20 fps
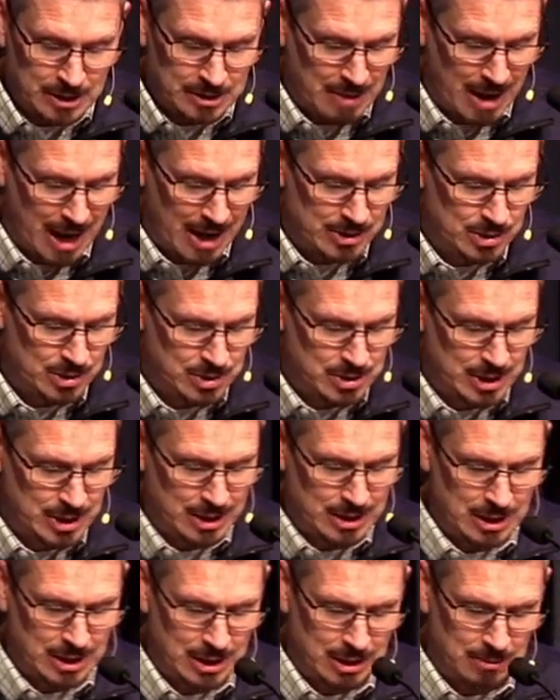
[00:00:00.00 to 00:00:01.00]
His master
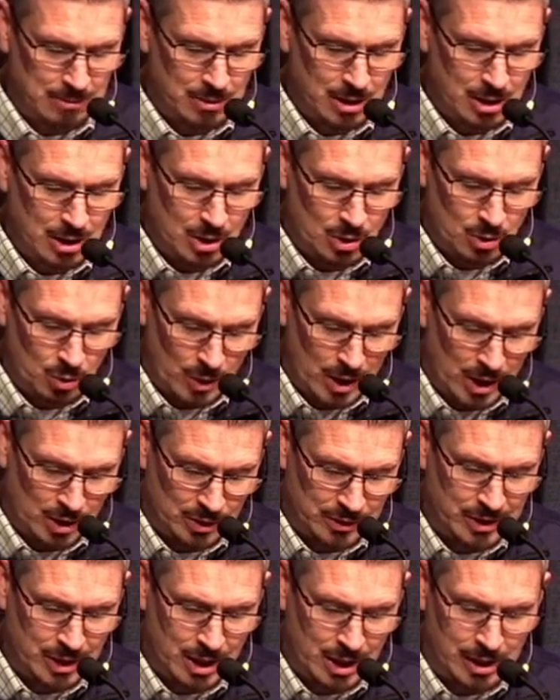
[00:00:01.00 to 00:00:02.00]
said to him,
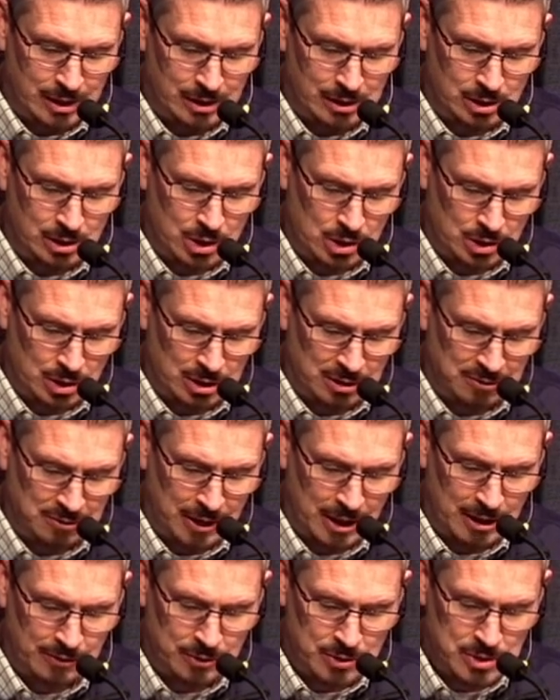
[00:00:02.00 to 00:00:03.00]
Well done, good
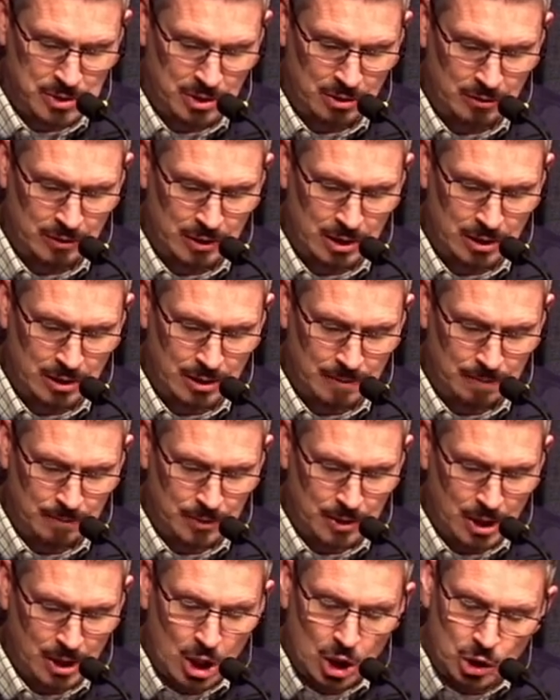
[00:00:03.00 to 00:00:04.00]
and faithful servant.
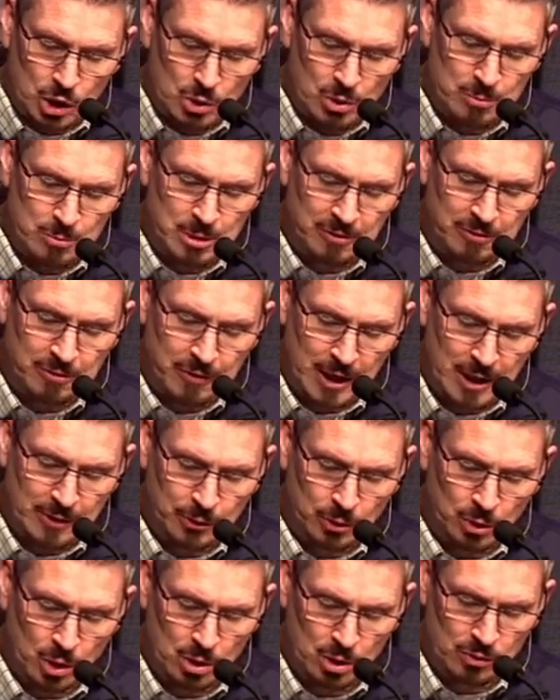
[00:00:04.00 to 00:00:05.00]
You have been
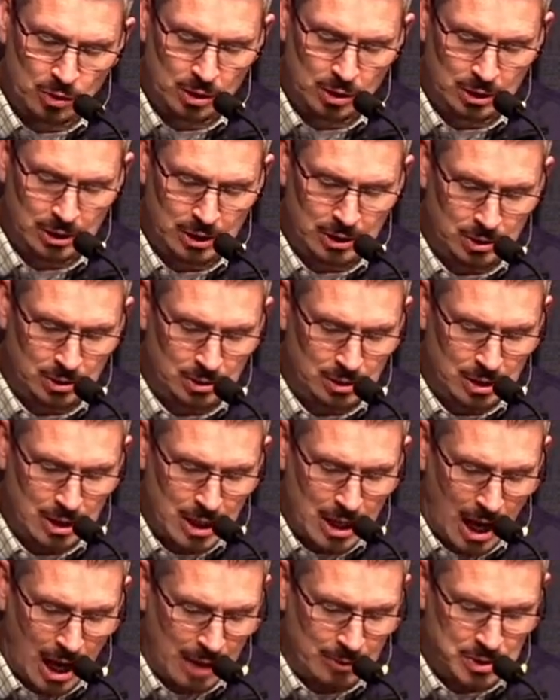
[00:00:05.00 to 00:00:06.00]
faithful over a little.
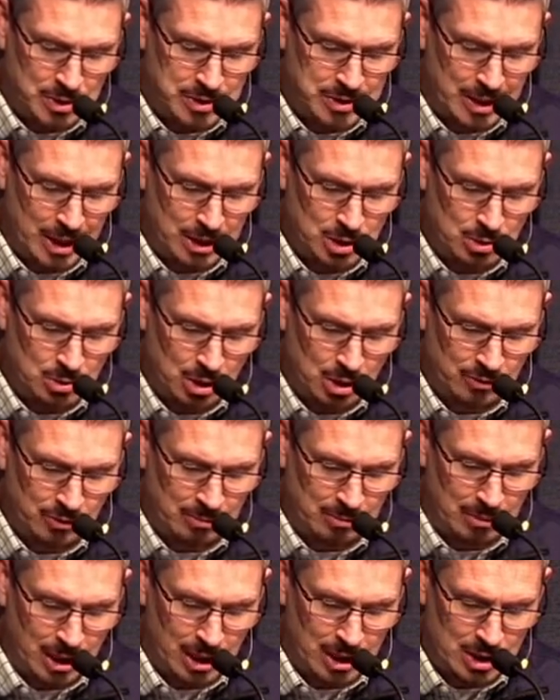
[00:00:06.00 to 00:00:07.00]
I will set you
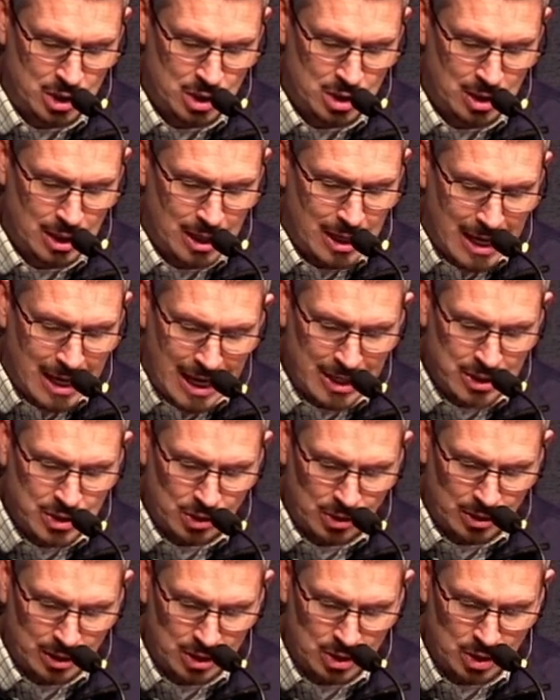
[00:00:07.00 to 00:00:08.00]
over much.
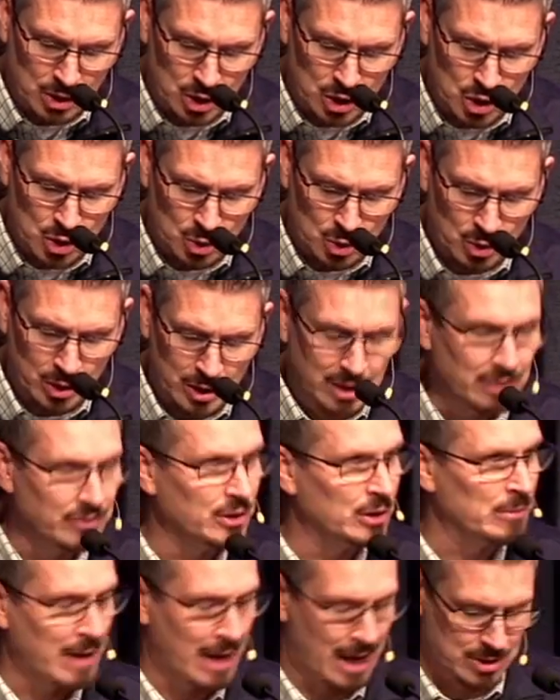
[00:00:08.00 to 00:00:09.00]
Enter into the joy
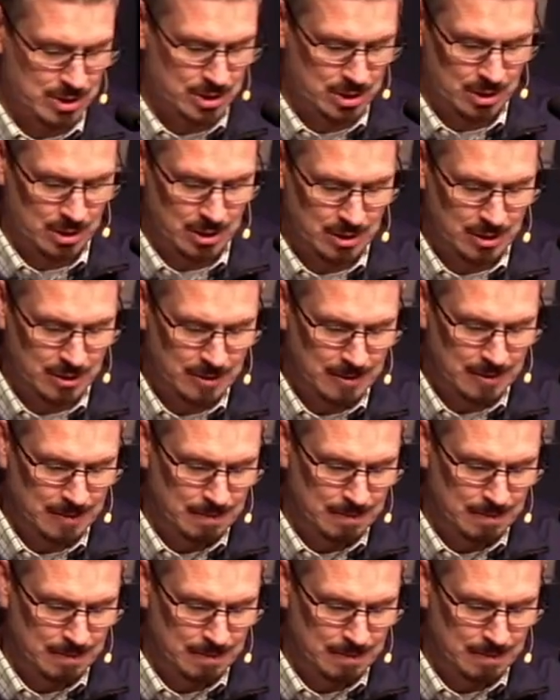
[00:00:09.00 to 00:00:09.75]
of your master.